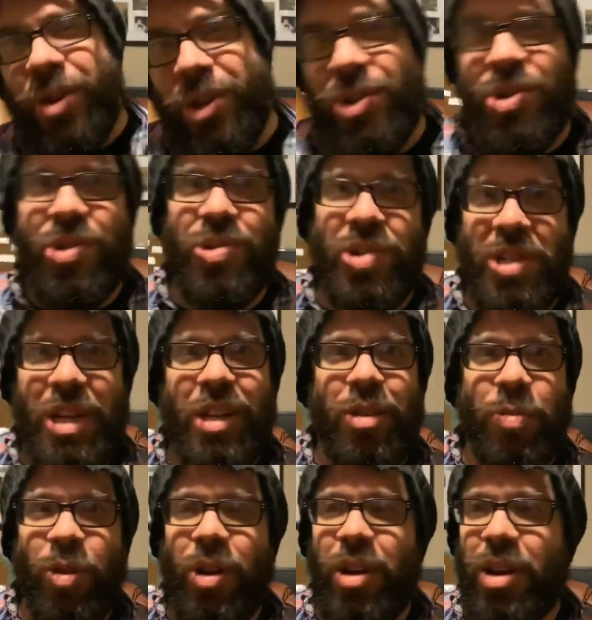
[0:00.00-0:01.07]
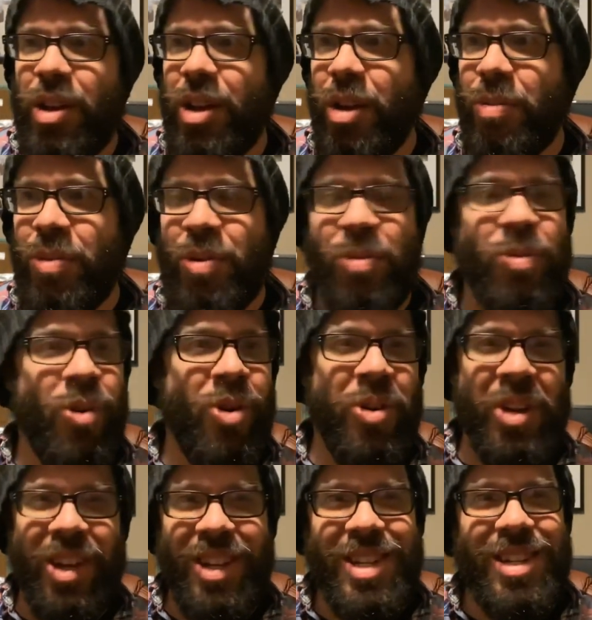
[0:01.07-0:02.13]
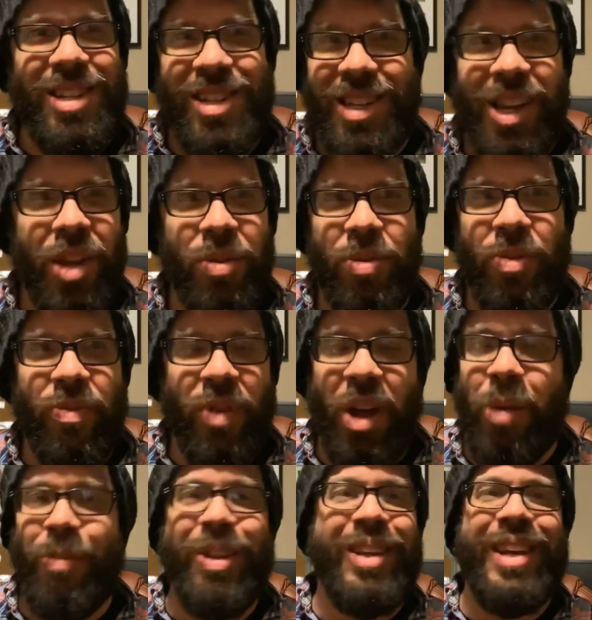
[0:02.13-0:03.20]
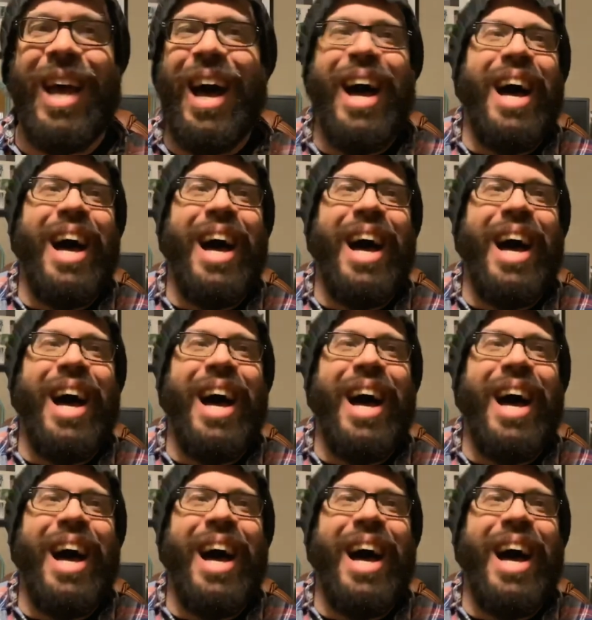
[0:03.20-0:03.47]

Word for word: it is you celebrate, I mean, we're all getting together with family.